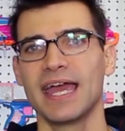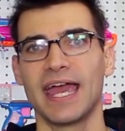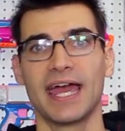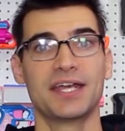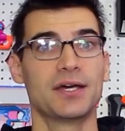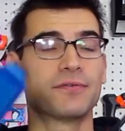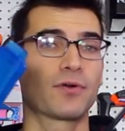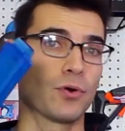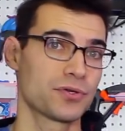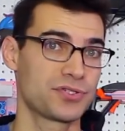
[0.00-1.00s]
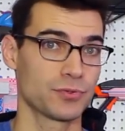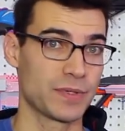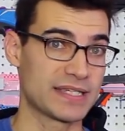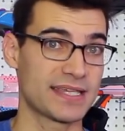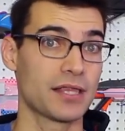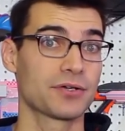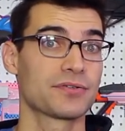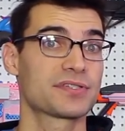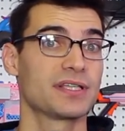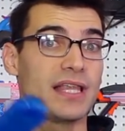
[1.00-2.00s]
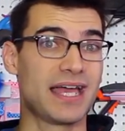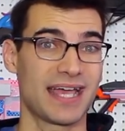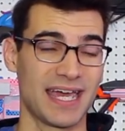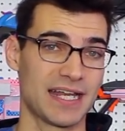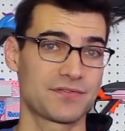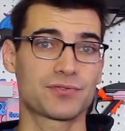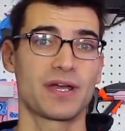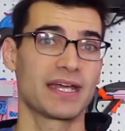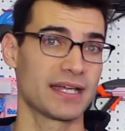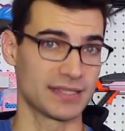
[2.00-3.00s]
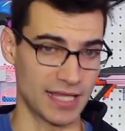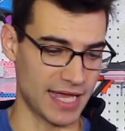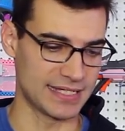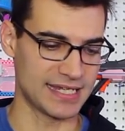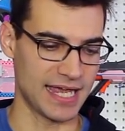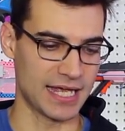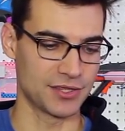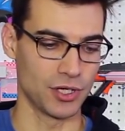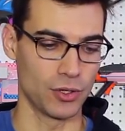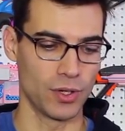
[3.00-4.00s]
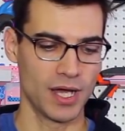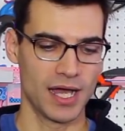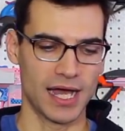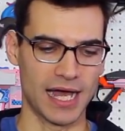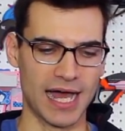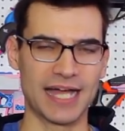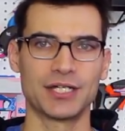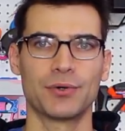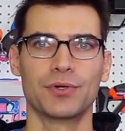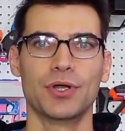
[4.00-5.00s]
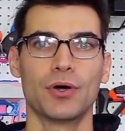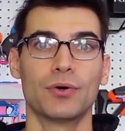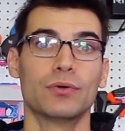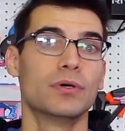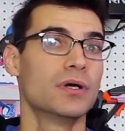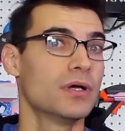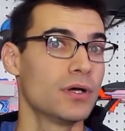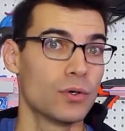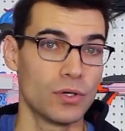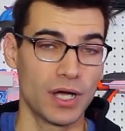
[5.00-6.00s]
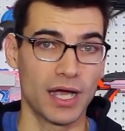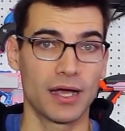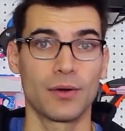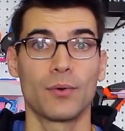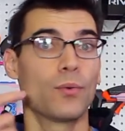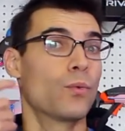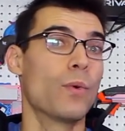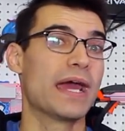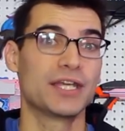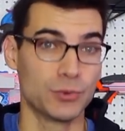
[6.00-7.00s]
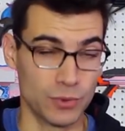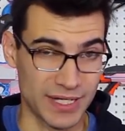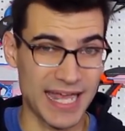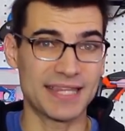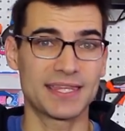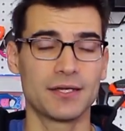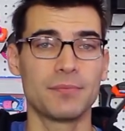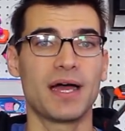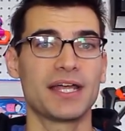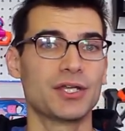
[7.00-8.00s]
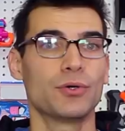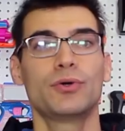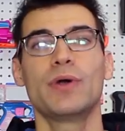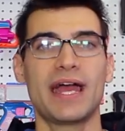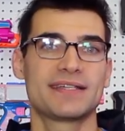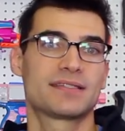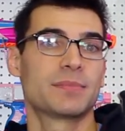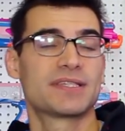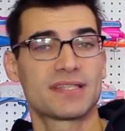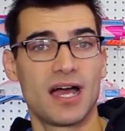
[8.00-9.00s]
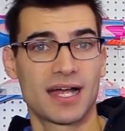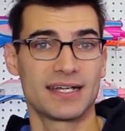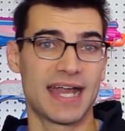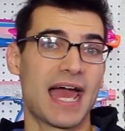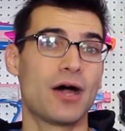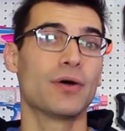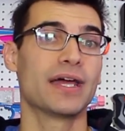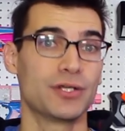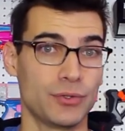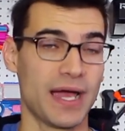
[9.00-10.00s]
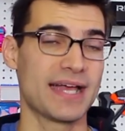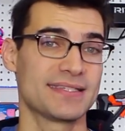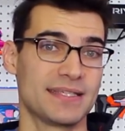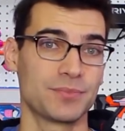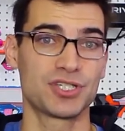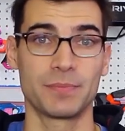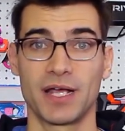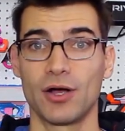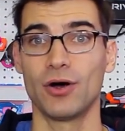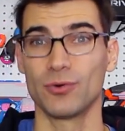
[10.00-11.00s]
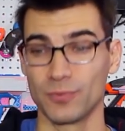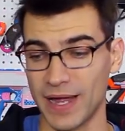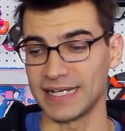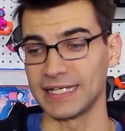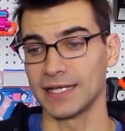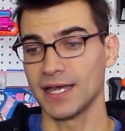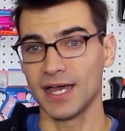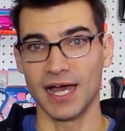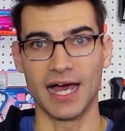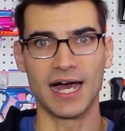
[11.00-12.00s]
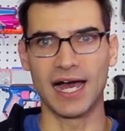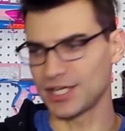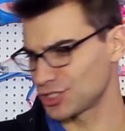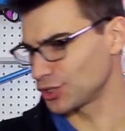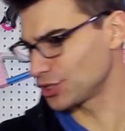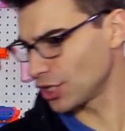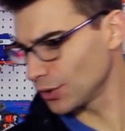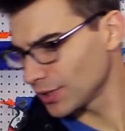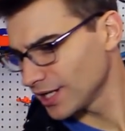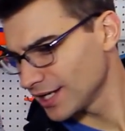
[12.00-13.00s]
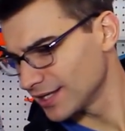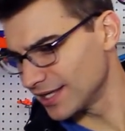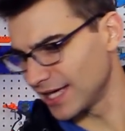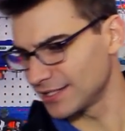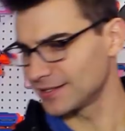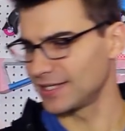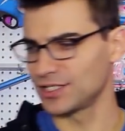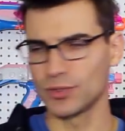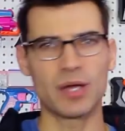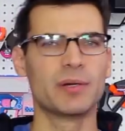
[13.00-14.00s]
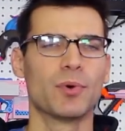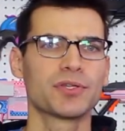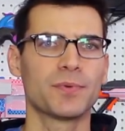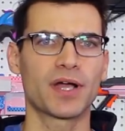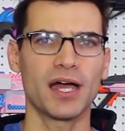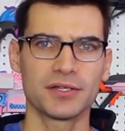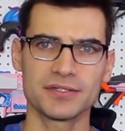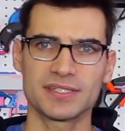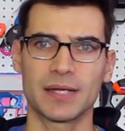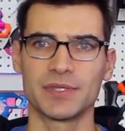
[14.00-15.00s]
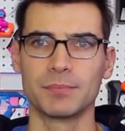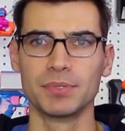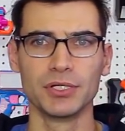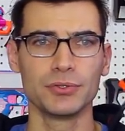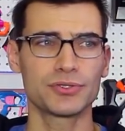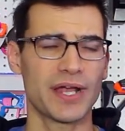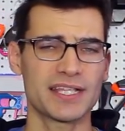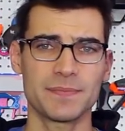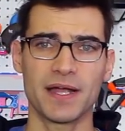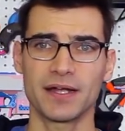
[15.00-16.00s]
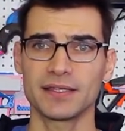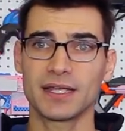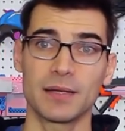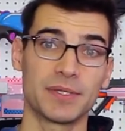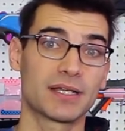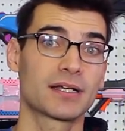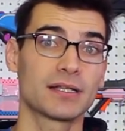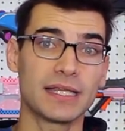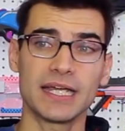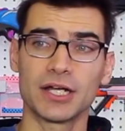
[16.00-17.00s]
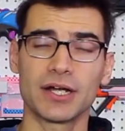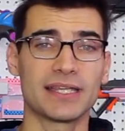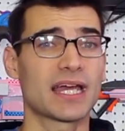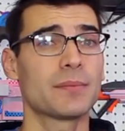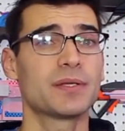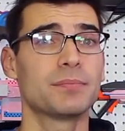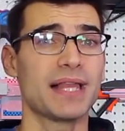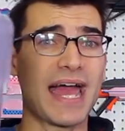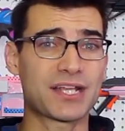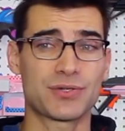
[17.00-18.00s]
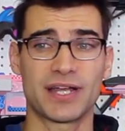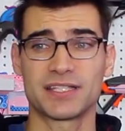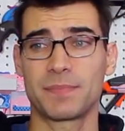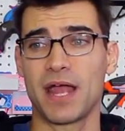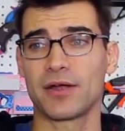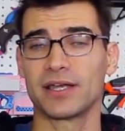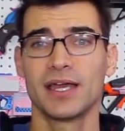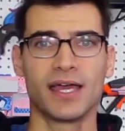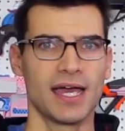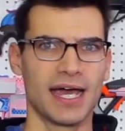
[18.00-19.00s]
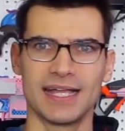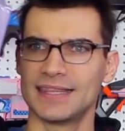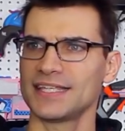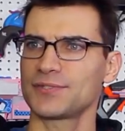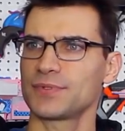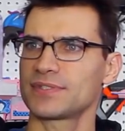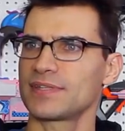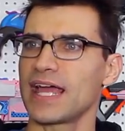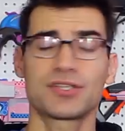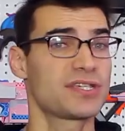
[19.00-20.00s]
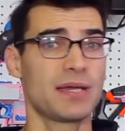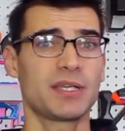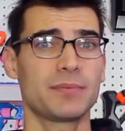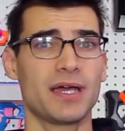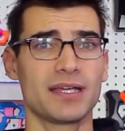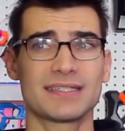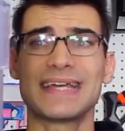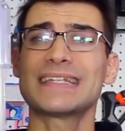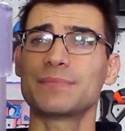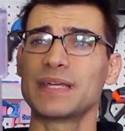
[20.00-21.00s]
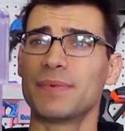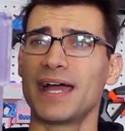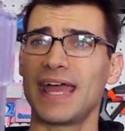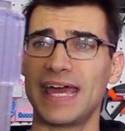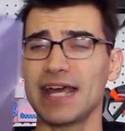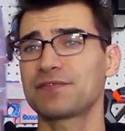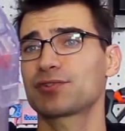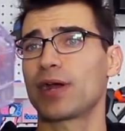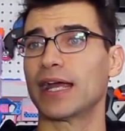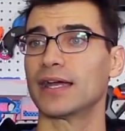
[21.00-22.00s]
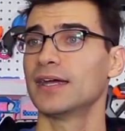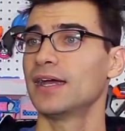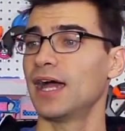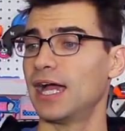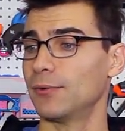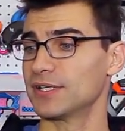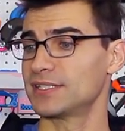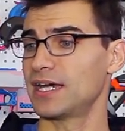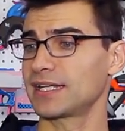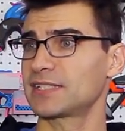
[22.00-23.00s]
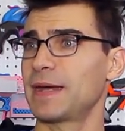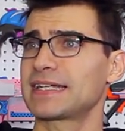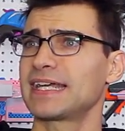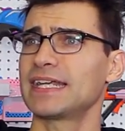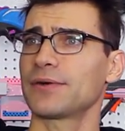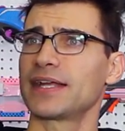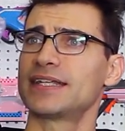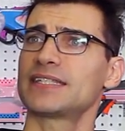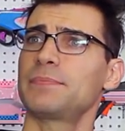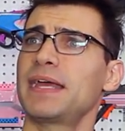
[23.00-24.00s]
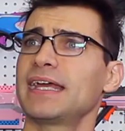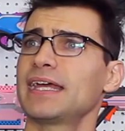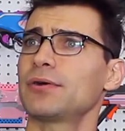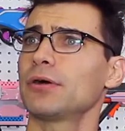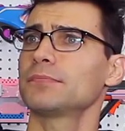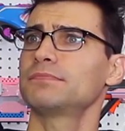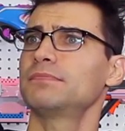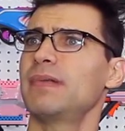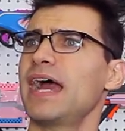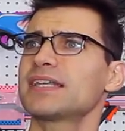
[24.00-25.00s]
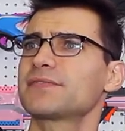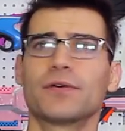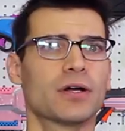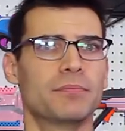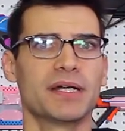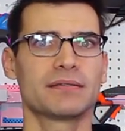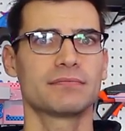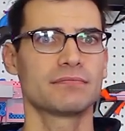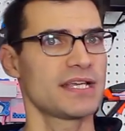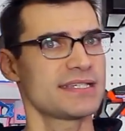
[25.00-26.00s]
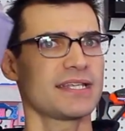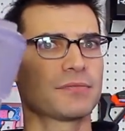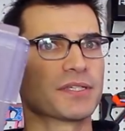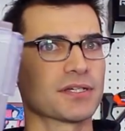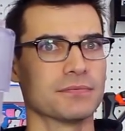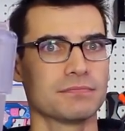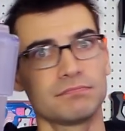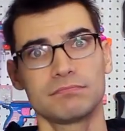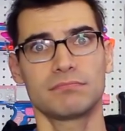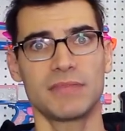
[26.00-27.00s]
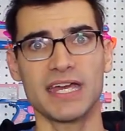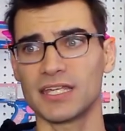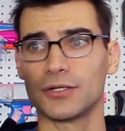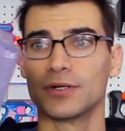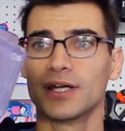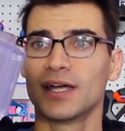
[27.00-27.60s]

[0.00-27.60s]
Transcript: and, of course, your resellers like NF Strike and Lytake, though I don't know when you will get them. I know who has them in stock now and who has them shipping already. I should note that they do come in multiple colors. They come in the blue transparent, come in clear, and they come in black transparent. This was actually sent to me by NF Strike. I was not expecting it or anticipating it or asked for it, but they sent it to me, so thank you.